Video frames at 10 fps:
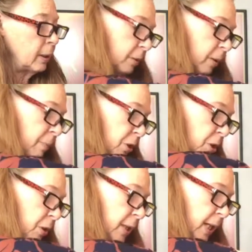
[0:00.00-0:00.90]
So I'm
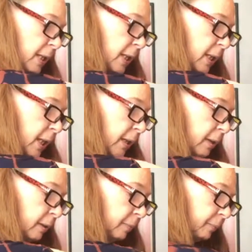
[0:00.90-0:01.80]
stirring that
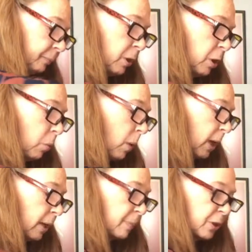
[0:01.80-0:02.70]
together. You know,
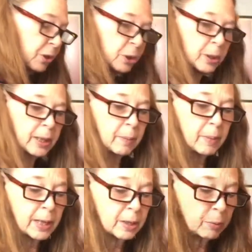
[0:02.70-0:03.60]
while I'm stirring, I
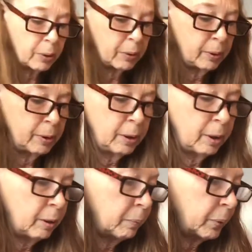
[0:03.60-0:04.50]
might as well
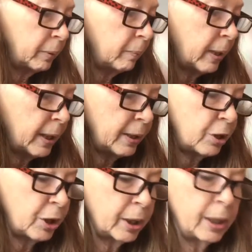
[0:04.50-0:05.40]
put my
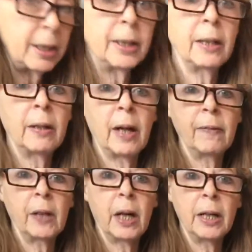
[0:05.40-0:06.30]
chicken in there.
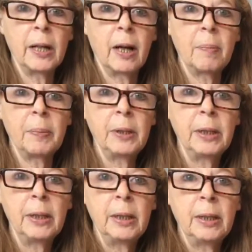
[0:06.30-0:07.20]
I've cut it up,
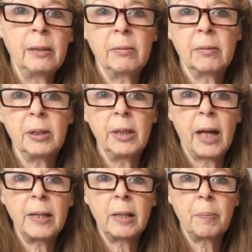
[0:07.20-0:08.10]
it's
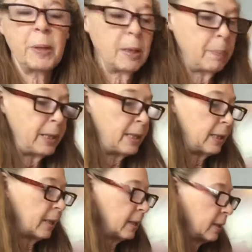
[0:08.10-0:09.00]
diced up into
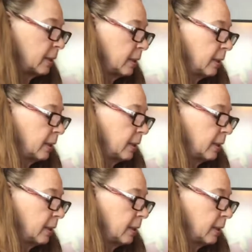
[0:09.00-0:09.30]
pieces,